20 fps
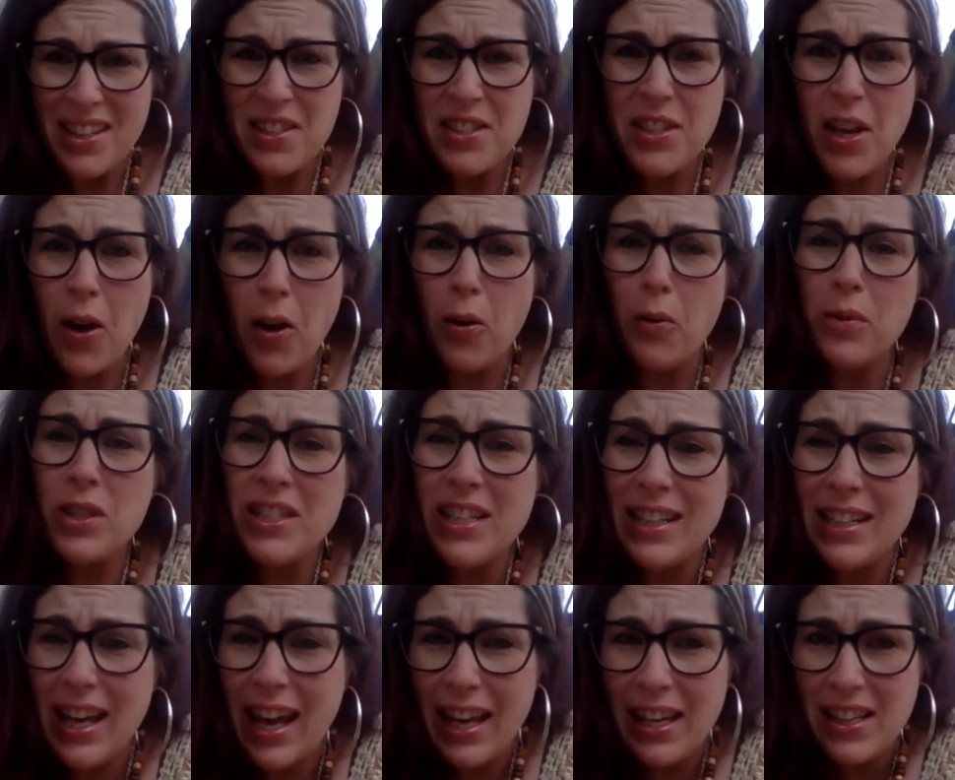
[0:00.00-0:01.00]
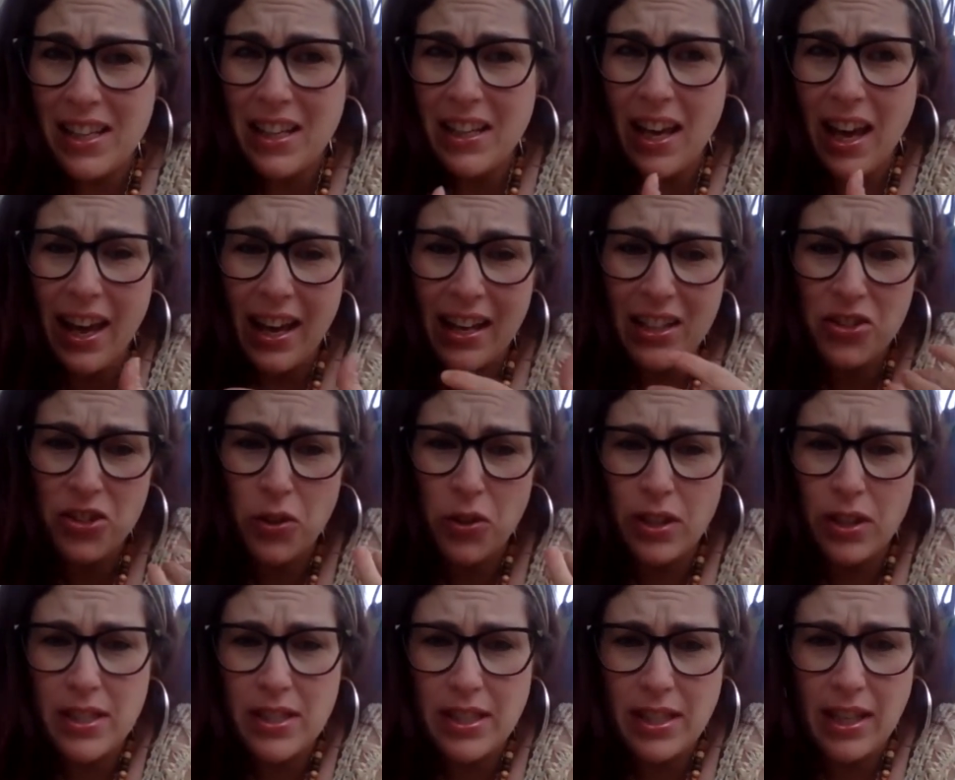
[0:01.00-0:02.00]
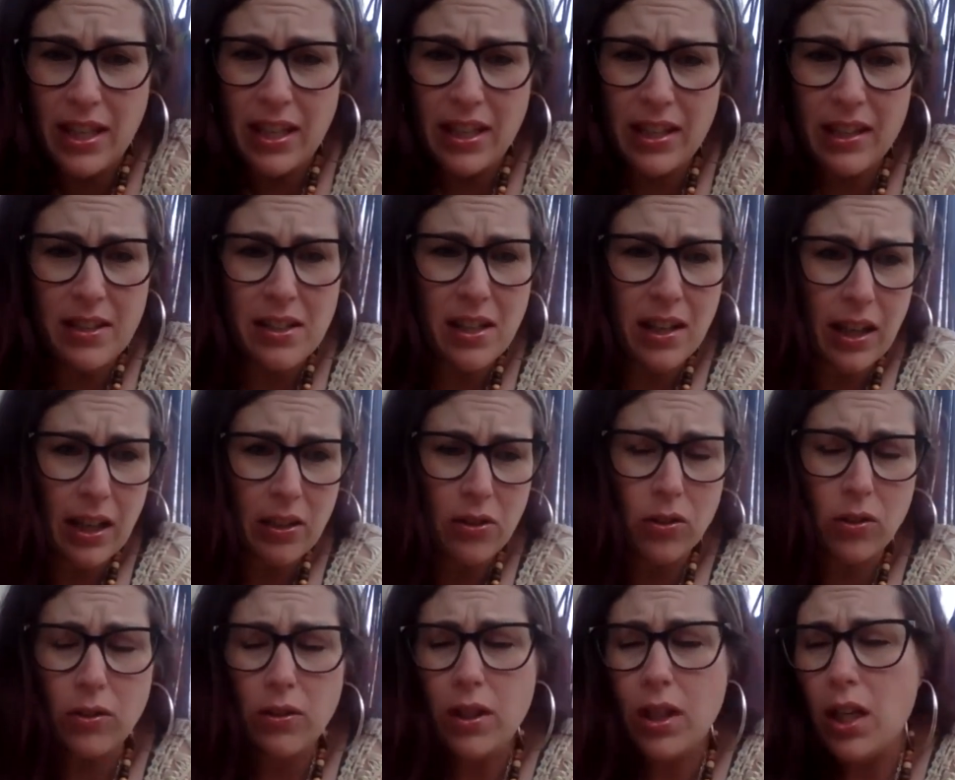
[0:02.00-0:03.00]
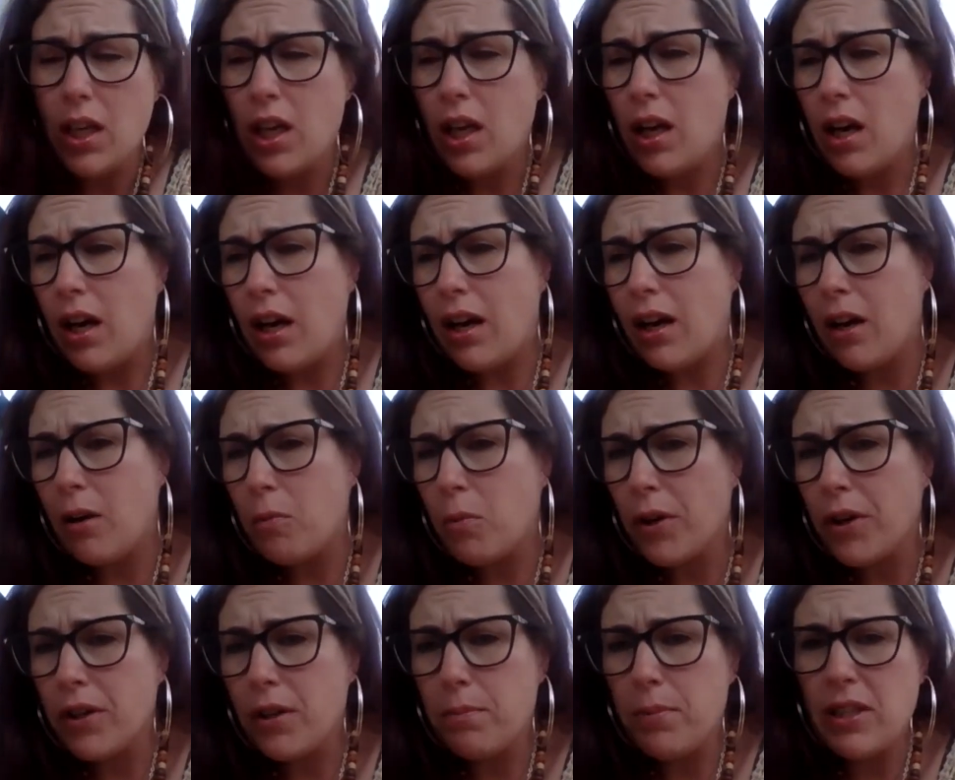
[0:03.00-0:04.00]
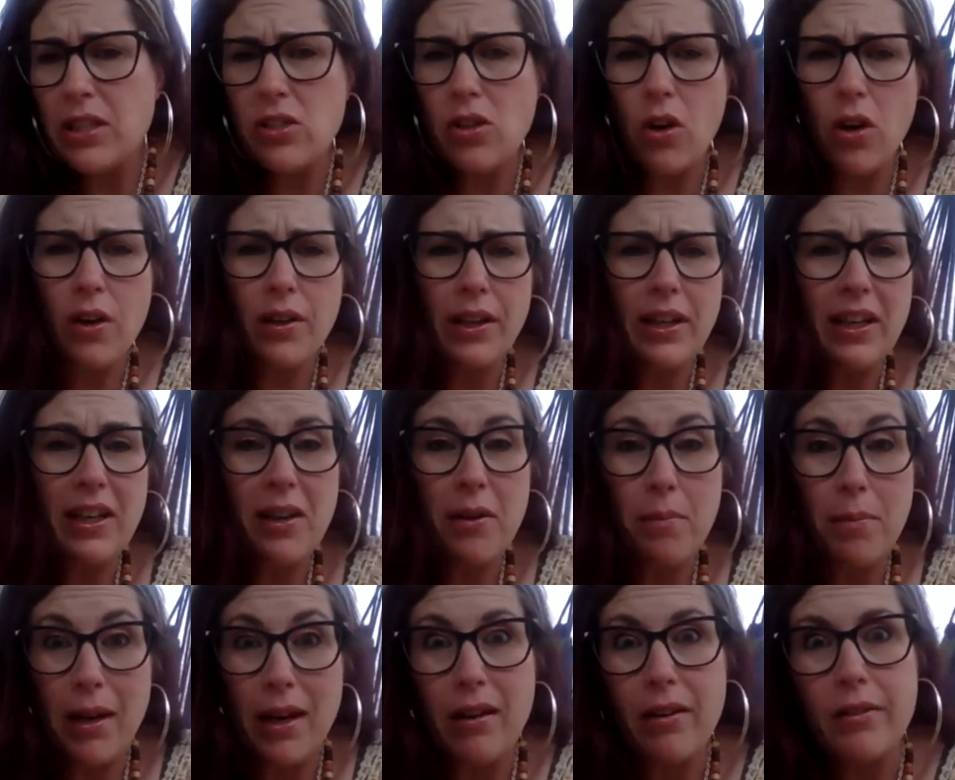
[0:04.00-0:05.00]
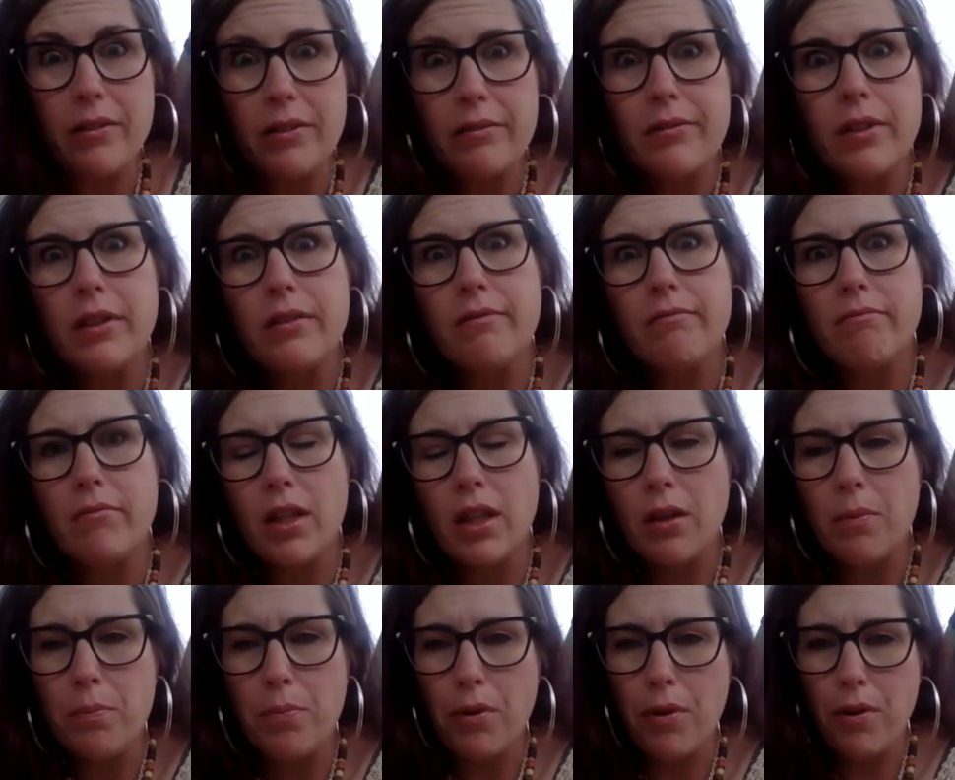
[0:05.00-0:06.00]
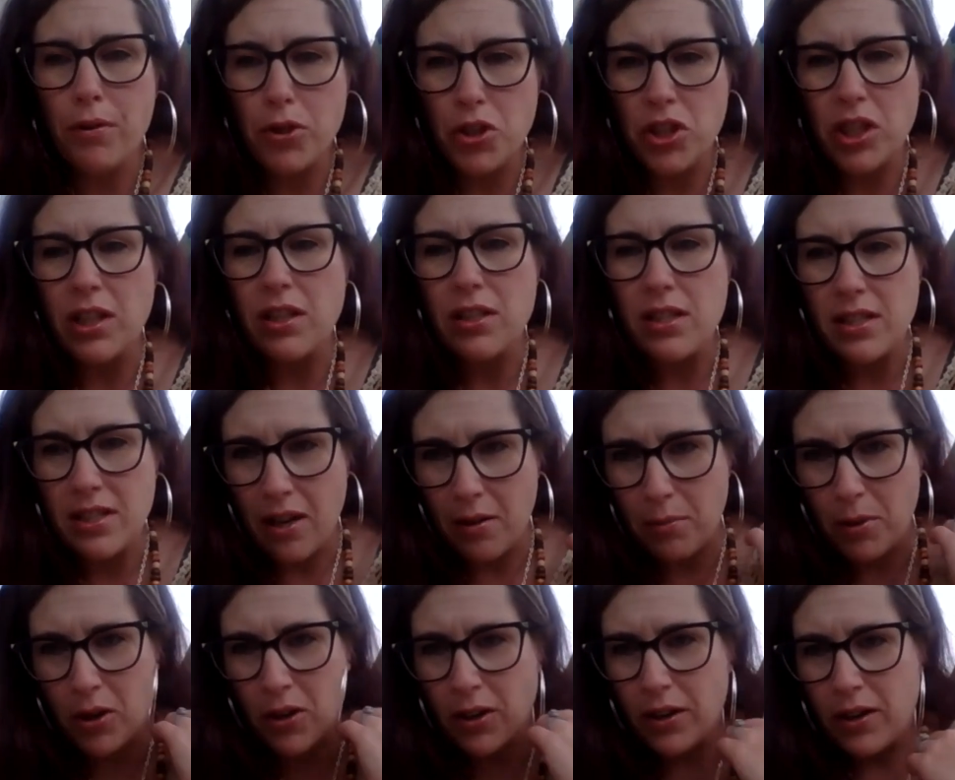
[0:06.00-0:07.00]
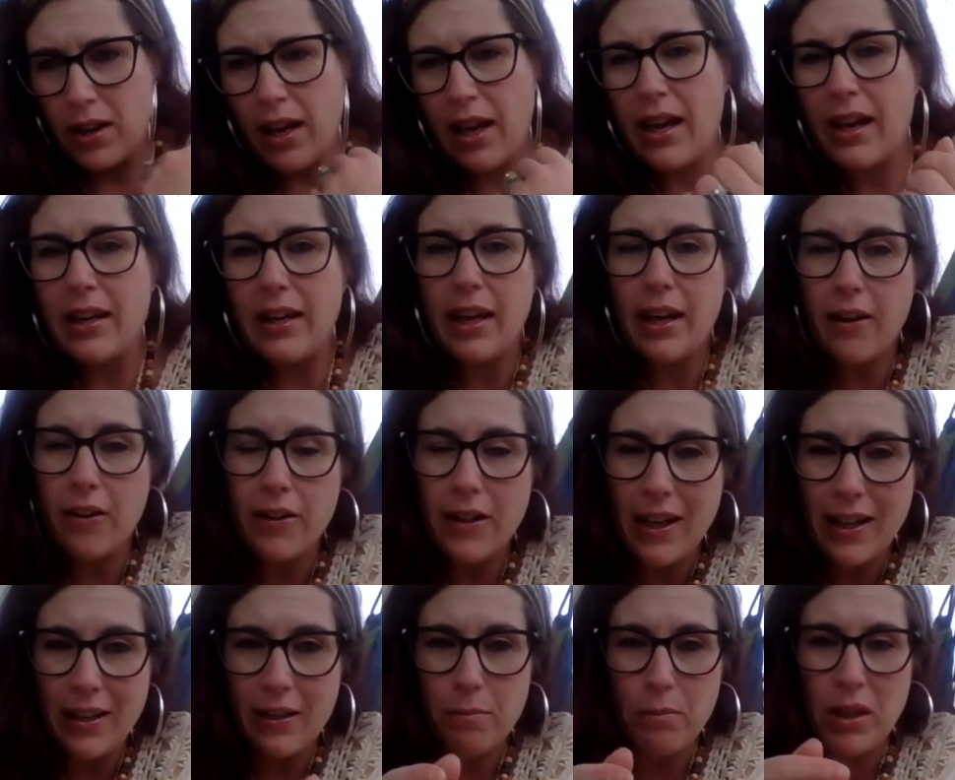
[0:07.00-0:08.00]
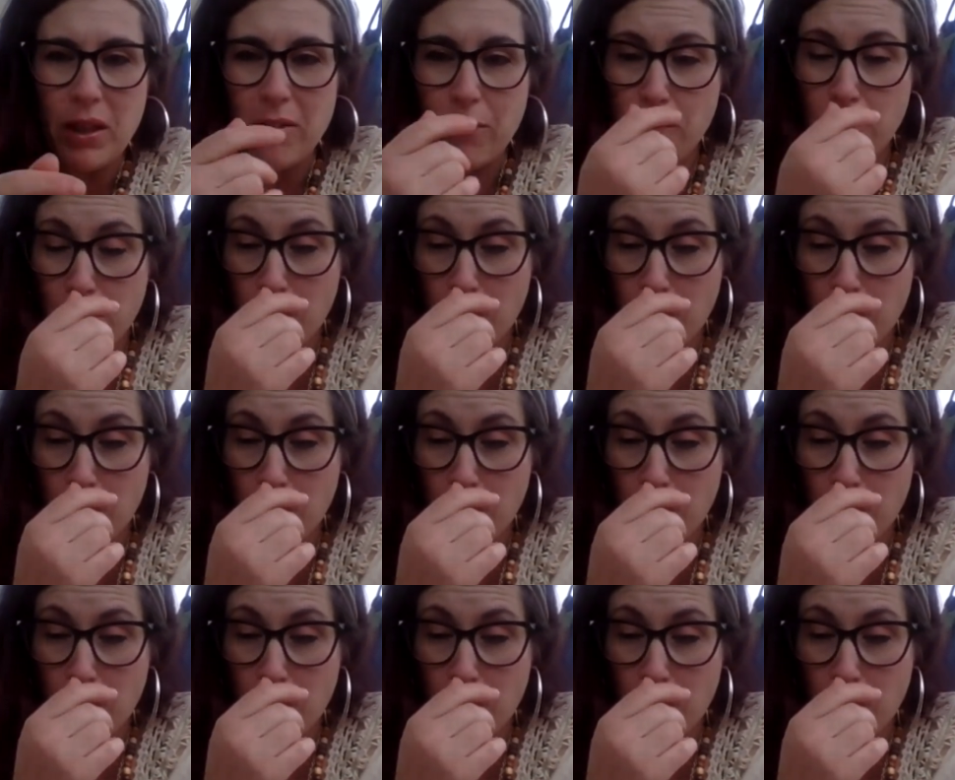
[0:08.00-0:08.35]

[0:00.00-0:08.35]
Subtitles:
So today, as you could see the title, we're going to be talking about the approaching summer and how that can be,